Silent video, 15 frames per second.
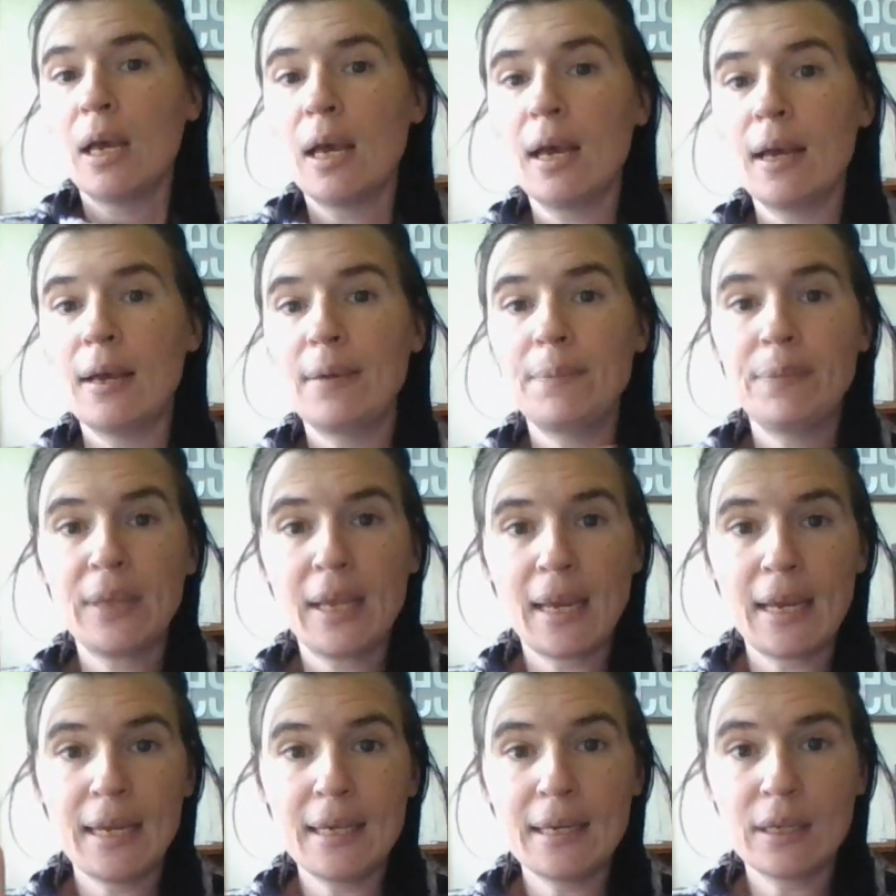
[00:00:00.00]
um,
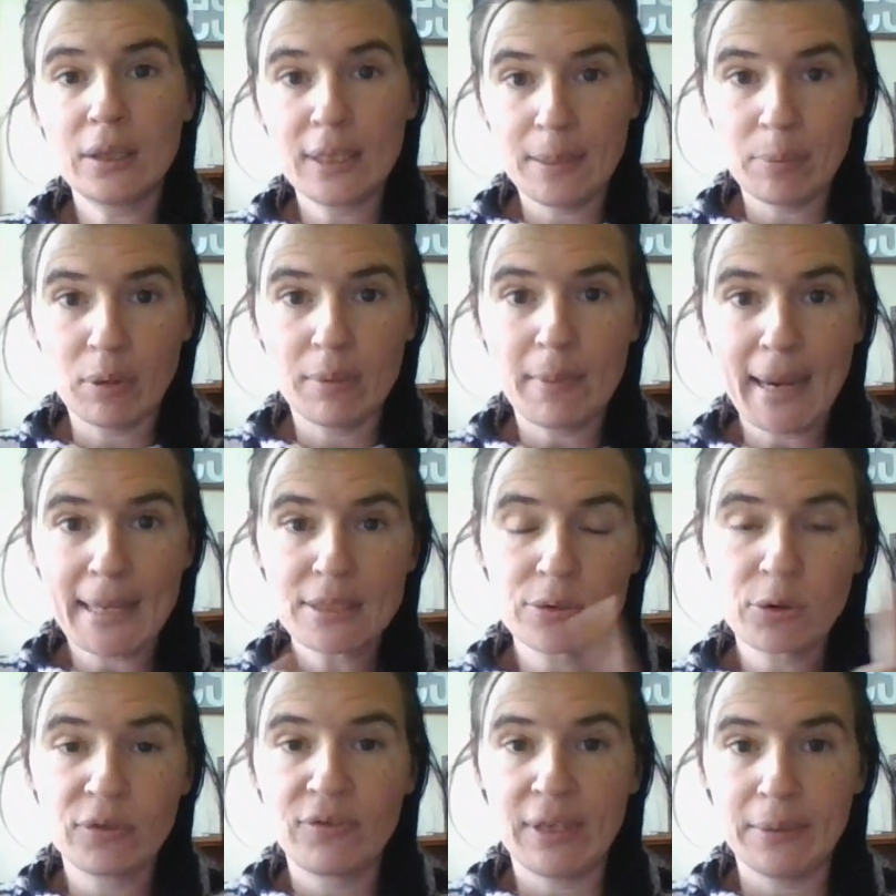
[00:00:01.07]
and a Libra,
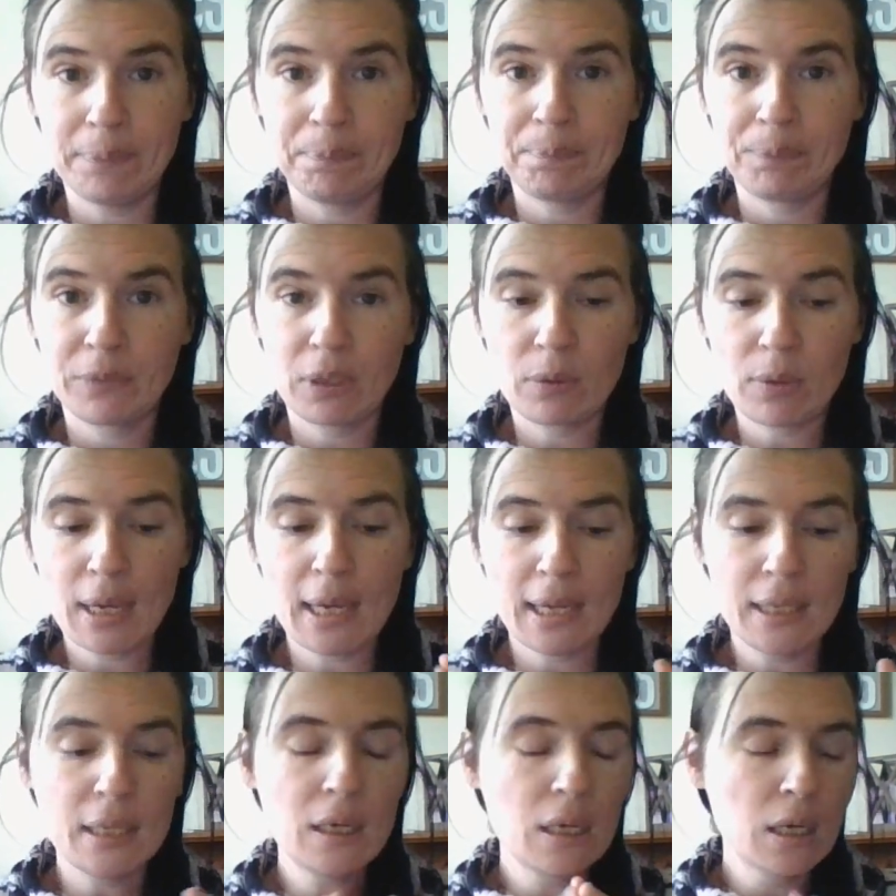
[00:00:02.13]
masculine or fem.
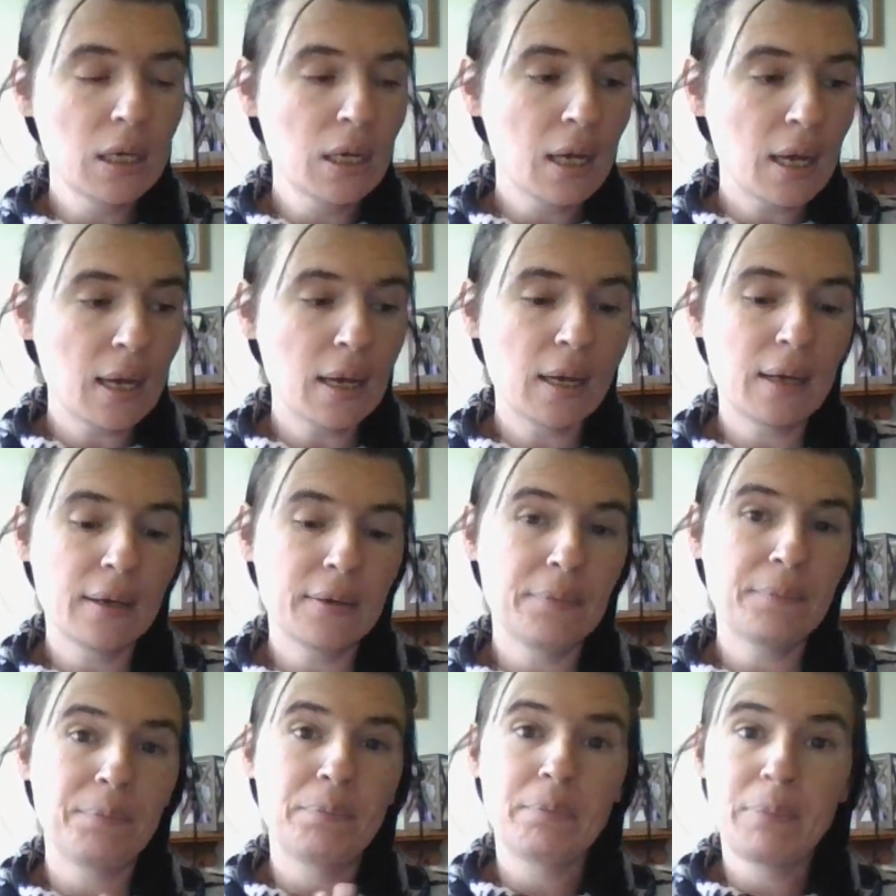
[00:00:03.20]
Okay.
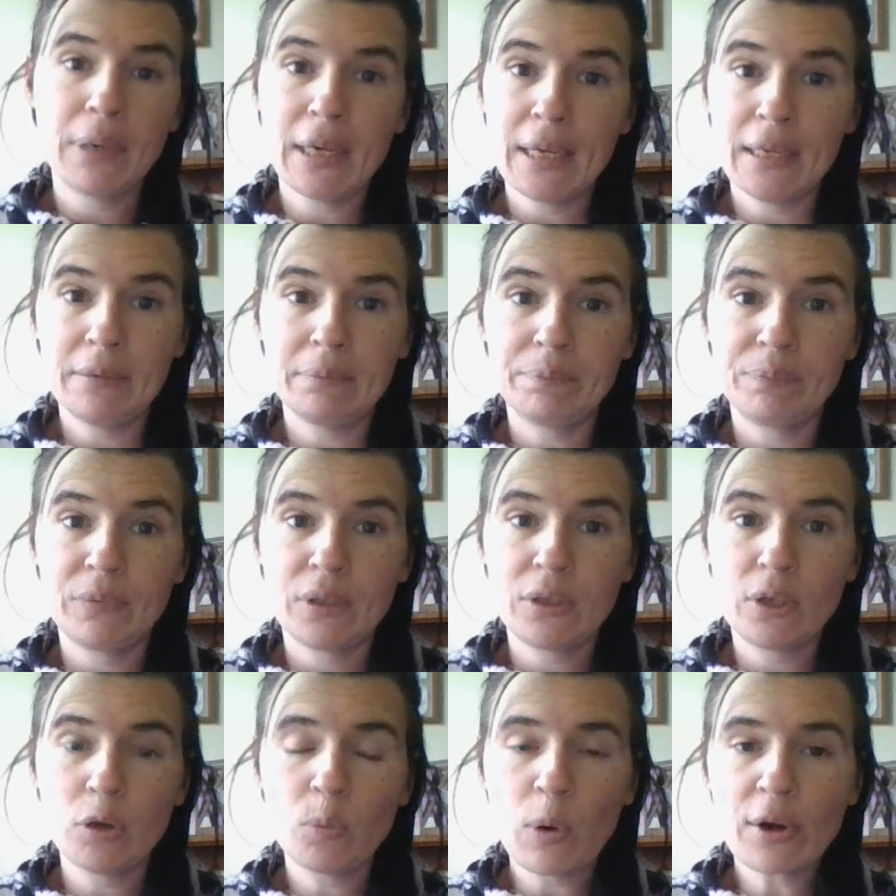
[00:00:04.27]
Um, but
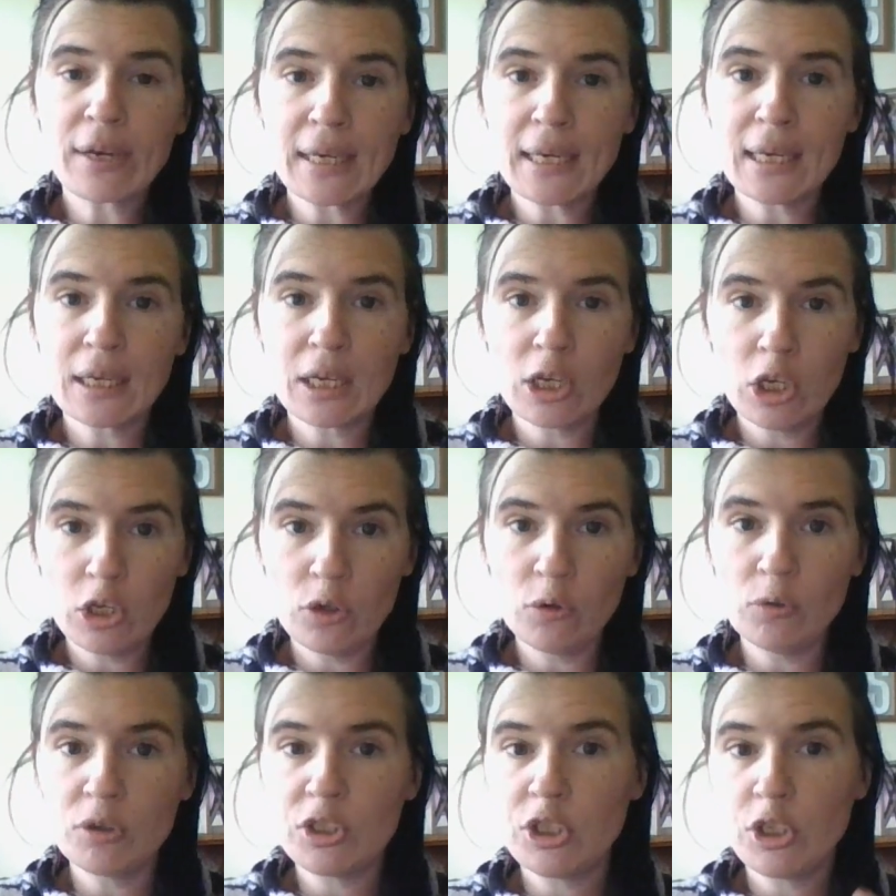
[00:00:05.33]
they're working in
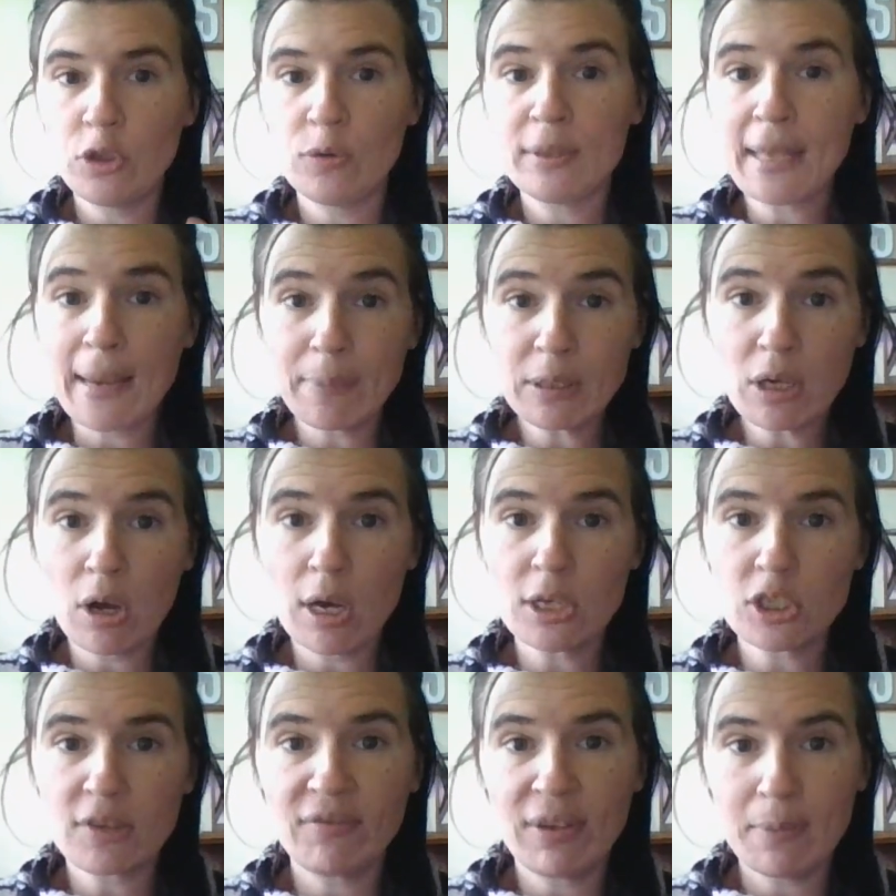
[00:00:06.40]
cahoots to
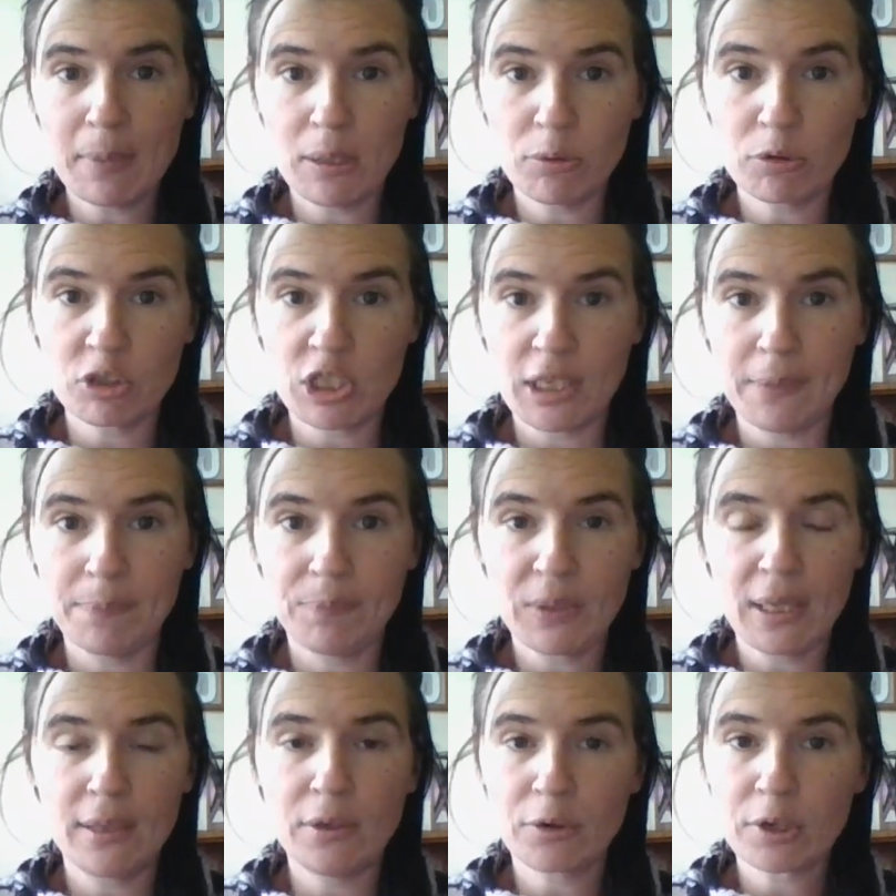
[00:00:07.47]
sabotage a fem energy
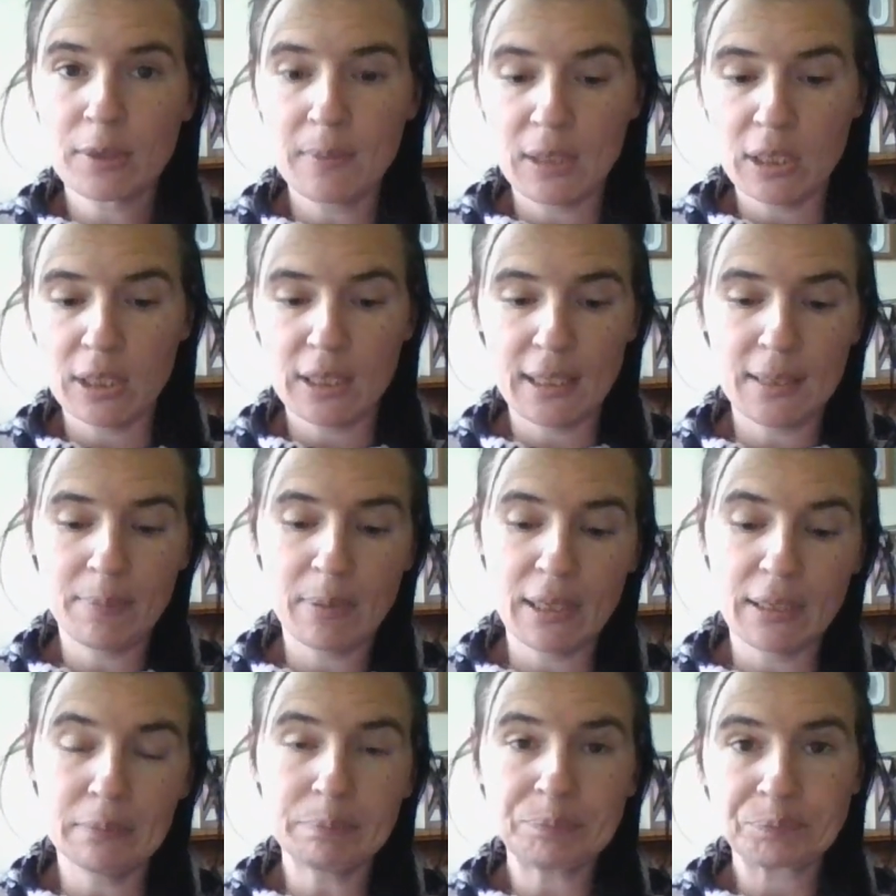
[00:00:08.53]
in their community,
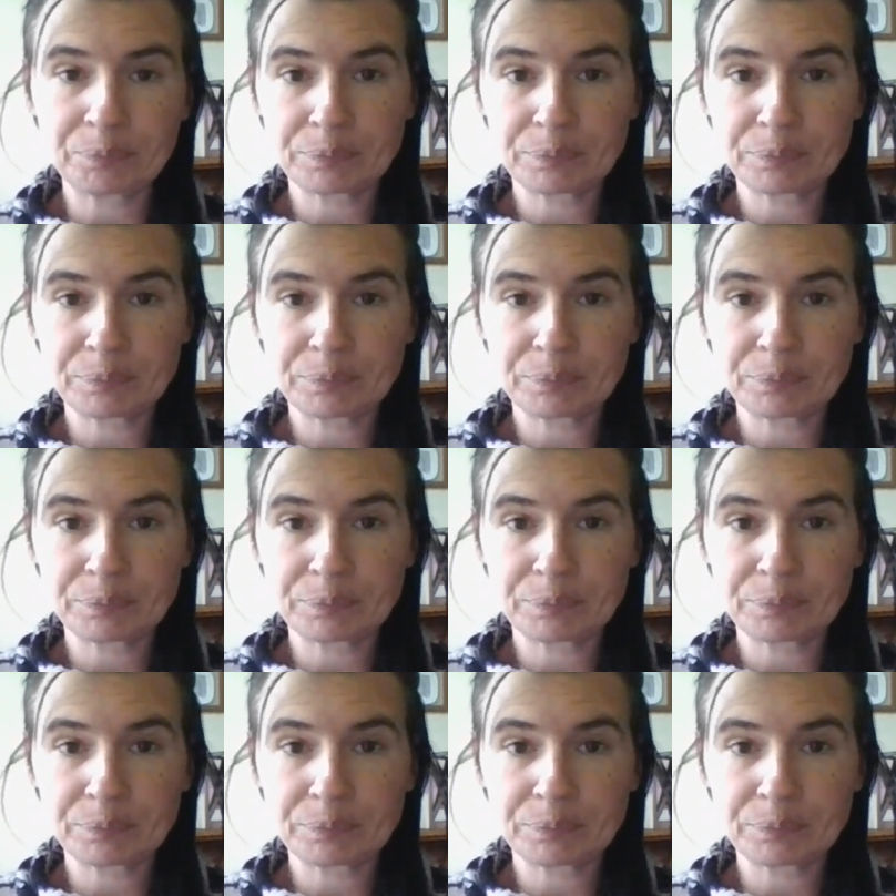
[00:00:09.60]
but